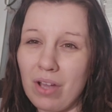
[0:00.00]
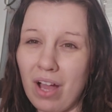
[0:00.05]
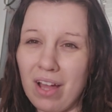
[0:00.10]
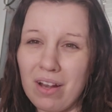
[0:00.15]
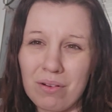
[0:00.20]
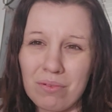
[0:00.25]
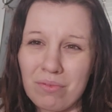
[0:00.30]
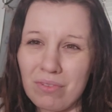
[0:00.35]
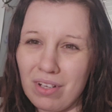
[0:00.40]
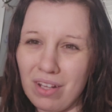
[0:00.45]
I
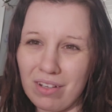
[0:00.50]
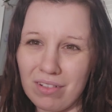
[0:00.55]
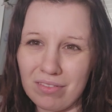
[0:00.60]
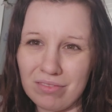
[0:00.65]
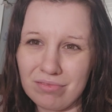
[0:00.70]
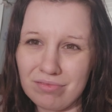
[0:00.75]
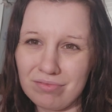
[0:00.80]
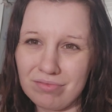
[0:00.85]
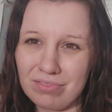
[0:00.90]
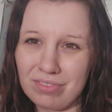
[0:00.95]
don't
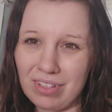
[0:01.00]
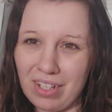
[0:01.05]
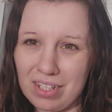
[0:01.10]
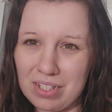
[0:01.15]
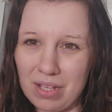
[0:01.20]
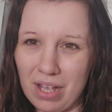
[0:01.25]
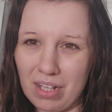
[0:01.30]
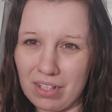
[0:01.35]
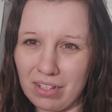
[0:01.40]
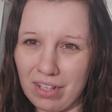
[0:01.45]
know
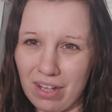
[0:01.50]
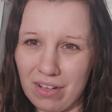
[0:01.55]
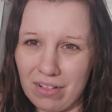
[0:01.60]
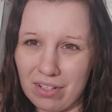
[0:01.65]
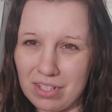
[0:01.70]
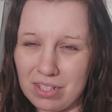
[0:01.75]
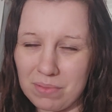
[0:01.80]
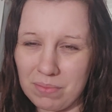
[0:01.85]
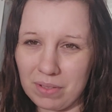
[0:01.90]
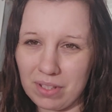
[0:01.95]
exactly how to
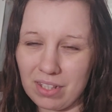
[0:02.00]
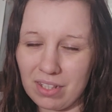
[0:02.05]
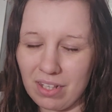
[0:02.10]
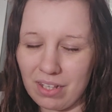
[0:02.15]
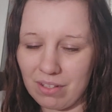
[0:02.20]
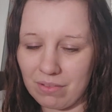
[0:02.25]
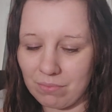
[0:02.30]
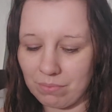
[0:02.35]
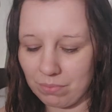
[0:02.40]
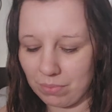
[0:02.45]
explain
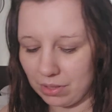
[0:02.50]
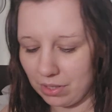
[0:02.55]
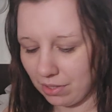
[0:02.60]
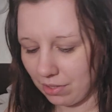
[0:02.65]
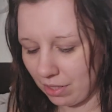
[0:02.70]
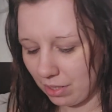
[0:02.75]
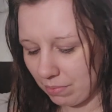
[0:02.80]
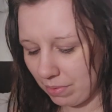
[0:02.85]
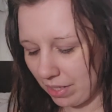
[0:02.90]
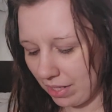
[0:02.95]
that, but there
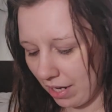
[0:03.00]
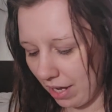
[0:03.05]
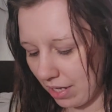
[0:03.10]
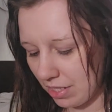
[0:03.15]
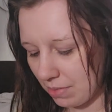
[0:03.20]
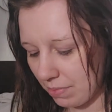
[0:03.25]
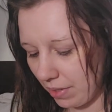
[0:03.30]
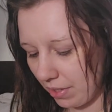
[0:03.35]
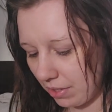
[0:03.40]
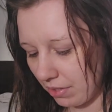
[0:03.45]
could be an
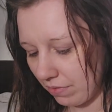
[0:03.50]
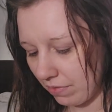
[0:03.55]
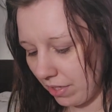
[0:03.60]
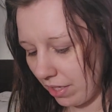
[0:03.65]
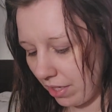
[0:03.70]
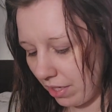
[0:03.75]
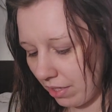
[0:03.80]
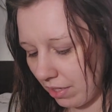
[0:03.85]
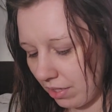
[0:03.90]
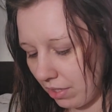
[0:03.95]
aspect of
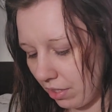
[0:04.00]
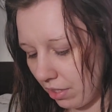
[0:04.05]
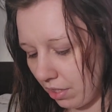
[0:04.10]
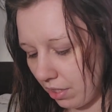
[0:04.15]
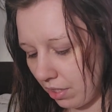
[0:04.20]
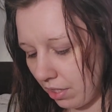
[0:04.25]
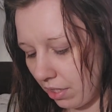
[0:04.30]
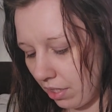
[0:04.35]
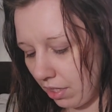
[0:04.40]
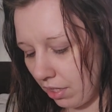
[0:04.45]
that
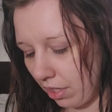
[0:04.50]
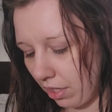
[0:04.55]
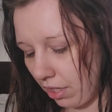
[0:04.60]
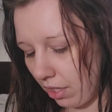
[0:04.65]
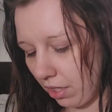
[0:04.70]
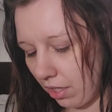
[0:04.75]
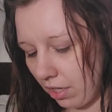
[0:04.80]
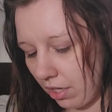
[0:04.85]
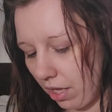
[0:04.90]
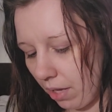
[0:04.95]

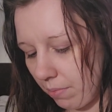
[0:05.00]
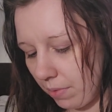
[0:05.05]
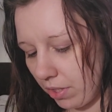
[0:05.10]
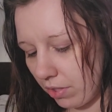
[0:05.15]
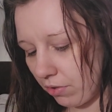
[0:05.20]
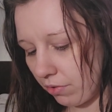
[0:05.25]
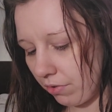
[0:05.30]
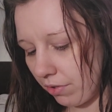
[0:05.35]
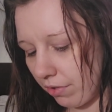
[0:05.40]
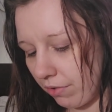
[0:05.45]
coming
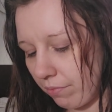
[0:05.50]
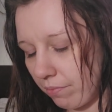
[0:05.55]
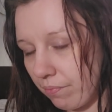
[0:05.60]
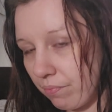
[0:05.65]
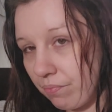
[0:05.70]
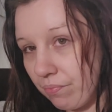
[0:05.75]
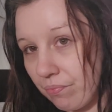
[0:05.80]
through.